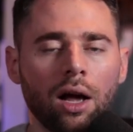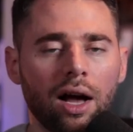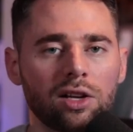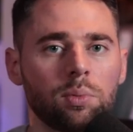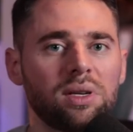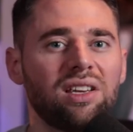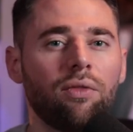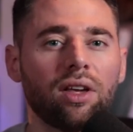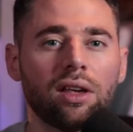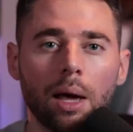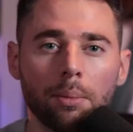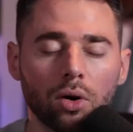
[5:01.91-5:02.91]
uh,
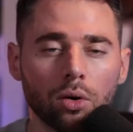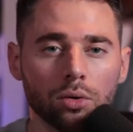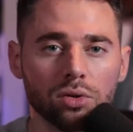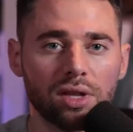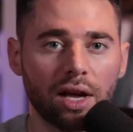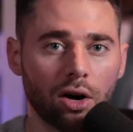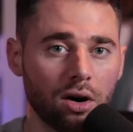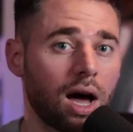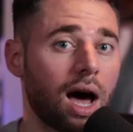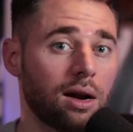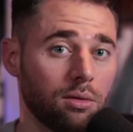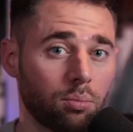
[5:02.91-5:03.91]
specific chemicals that are not